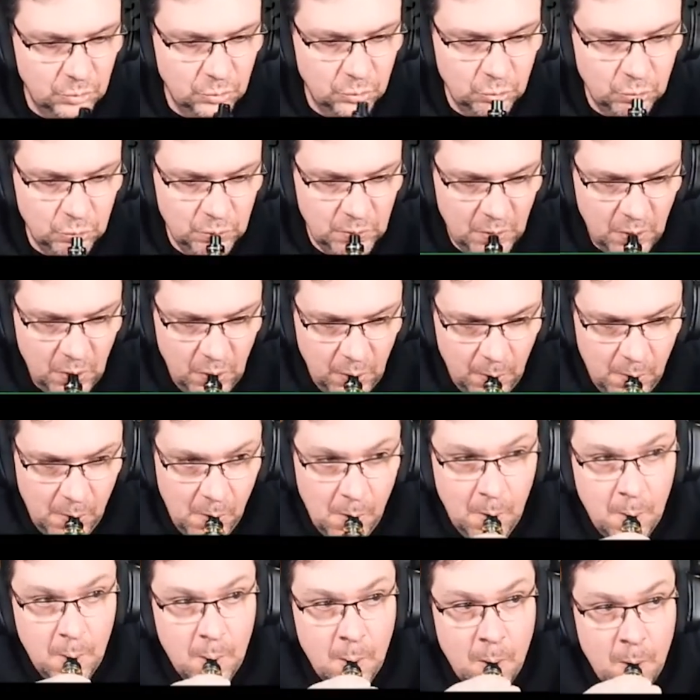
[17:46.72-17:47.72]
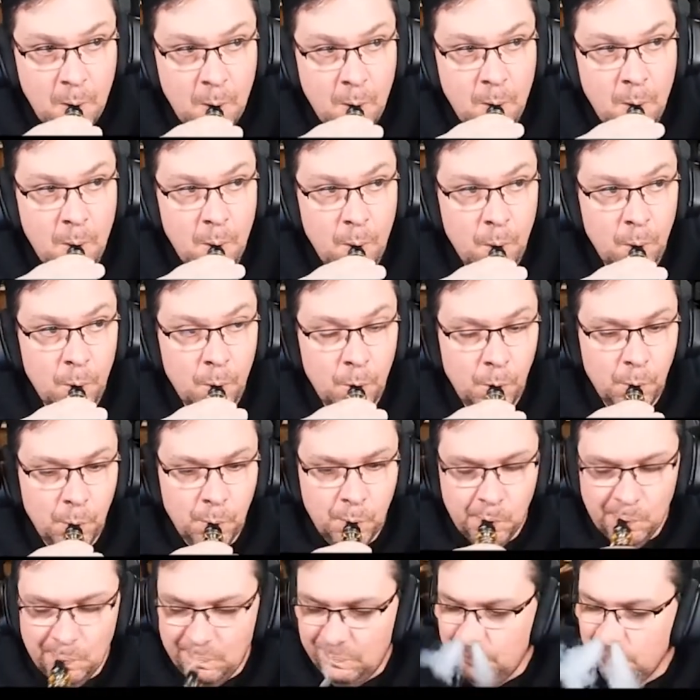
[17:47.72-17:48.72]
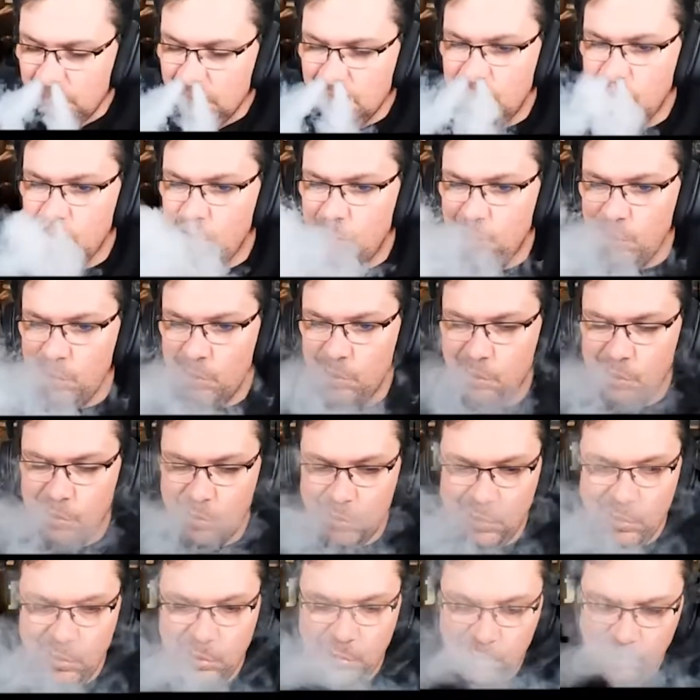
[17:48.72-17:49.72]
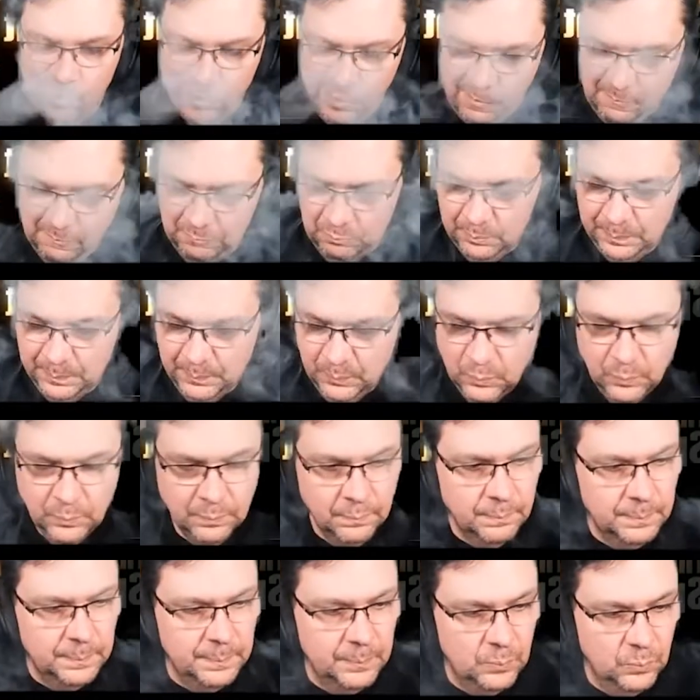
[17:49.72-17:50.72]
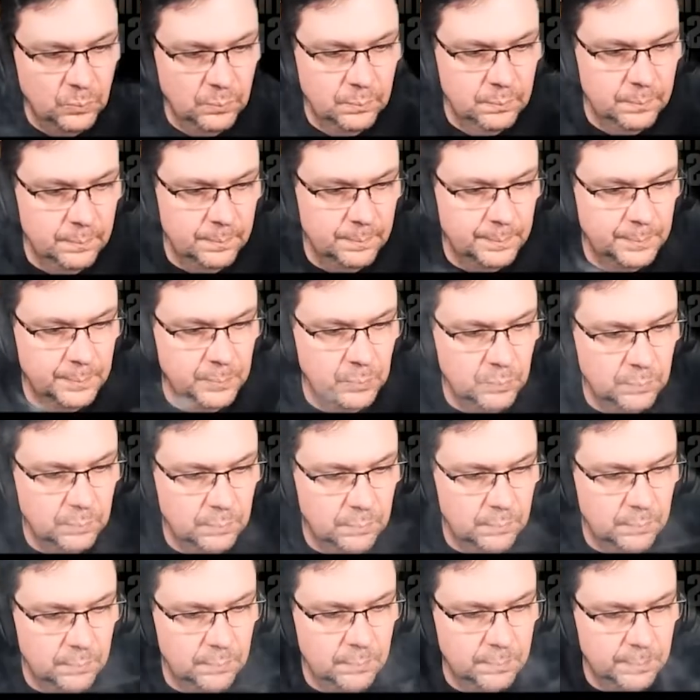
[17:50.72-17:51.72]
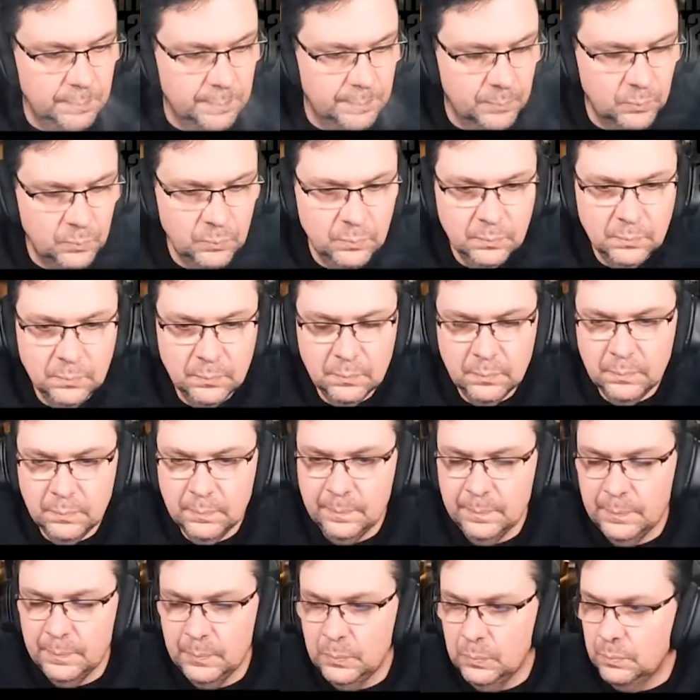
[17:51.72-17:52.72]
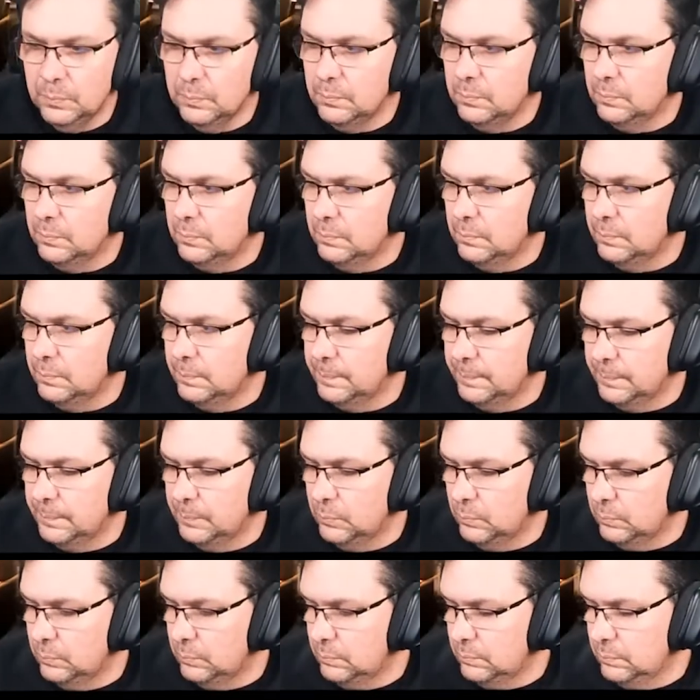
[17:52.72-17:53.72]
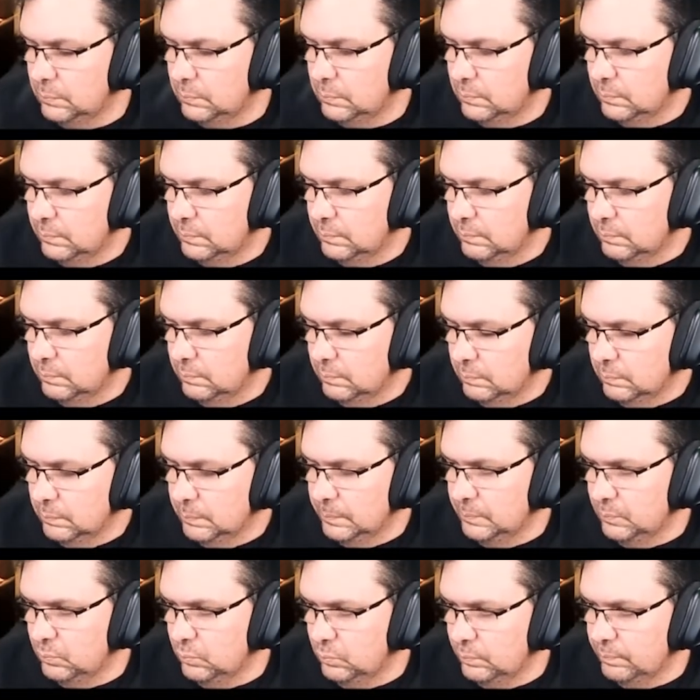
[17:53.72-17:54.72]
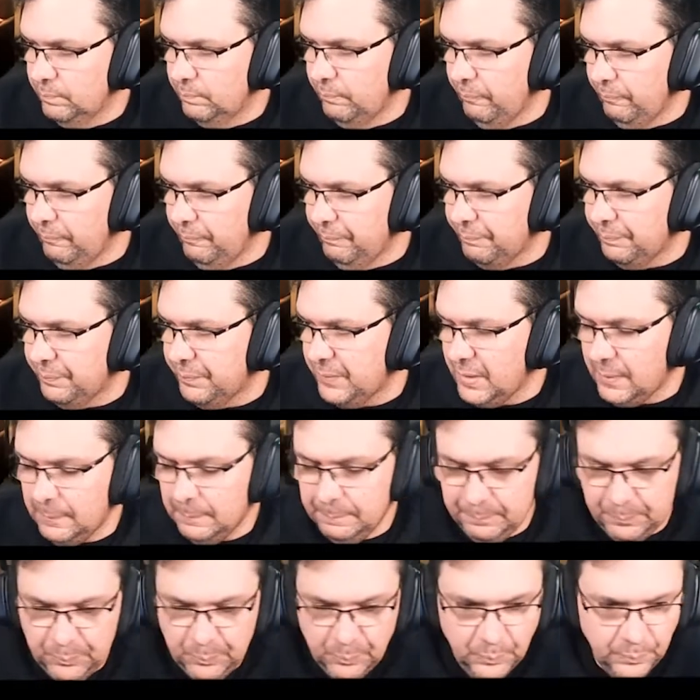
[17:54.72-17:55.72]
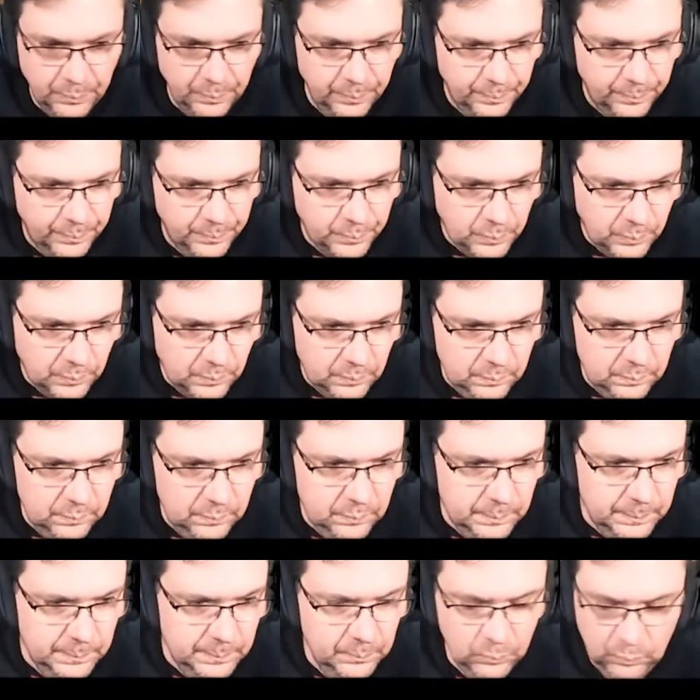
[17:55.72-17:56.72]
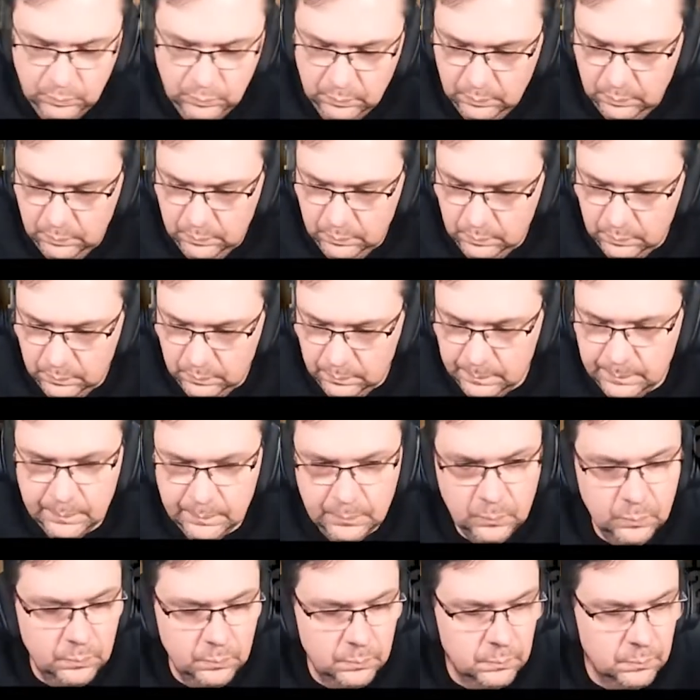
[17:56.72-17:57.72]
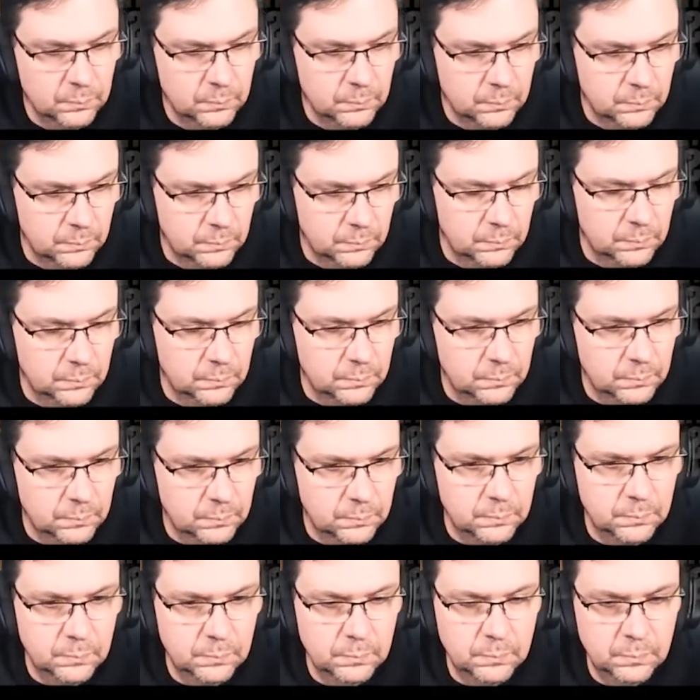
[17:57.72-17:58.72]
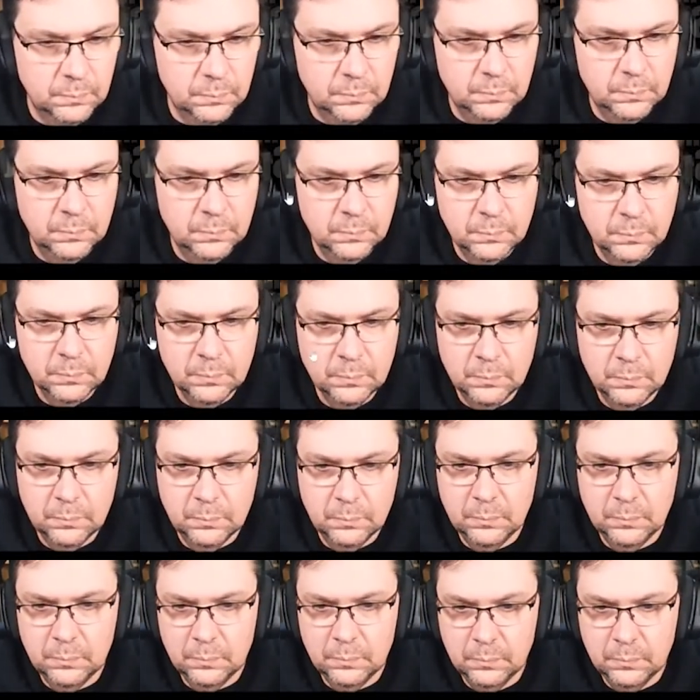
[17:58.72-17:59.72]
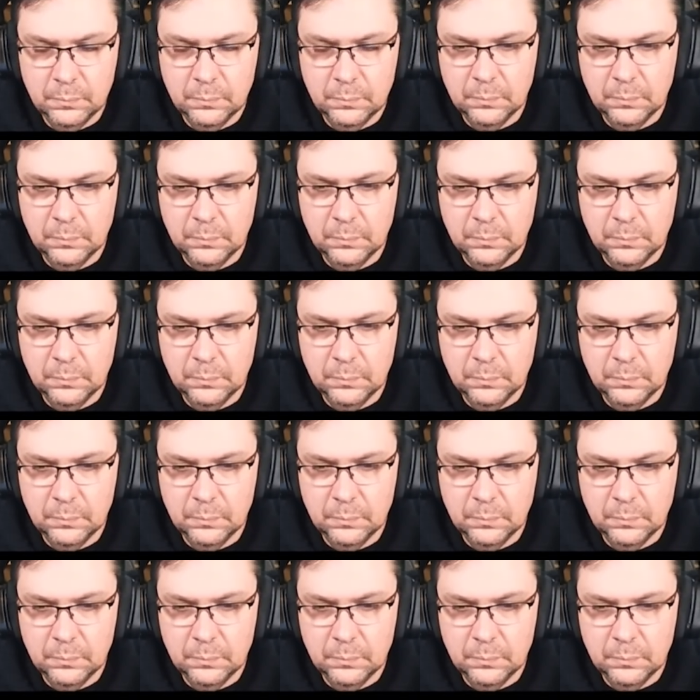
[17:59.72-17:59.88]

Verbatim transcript: when I'm working, I can I can work for like two days just working in the box flat, um, and I wouldn't be outside at all. The only time I'd go outside is if I need shopping. Um, but when my fiance